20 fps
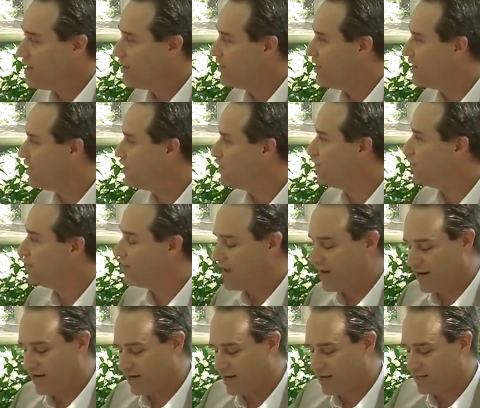Thank you for
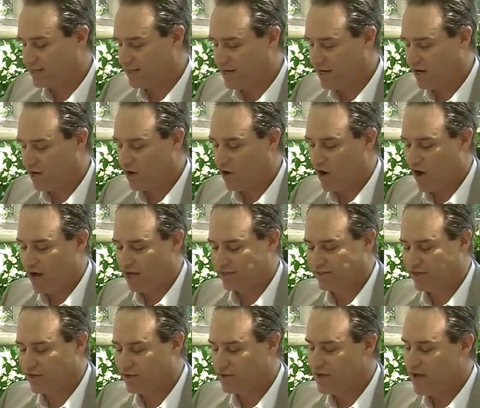getting us here.
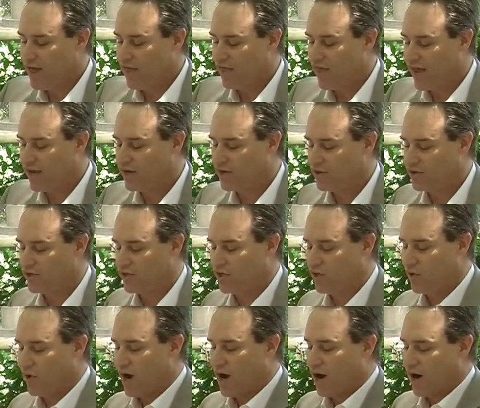Also, thank you
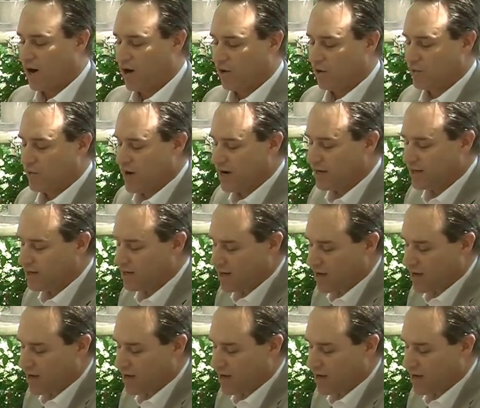to our great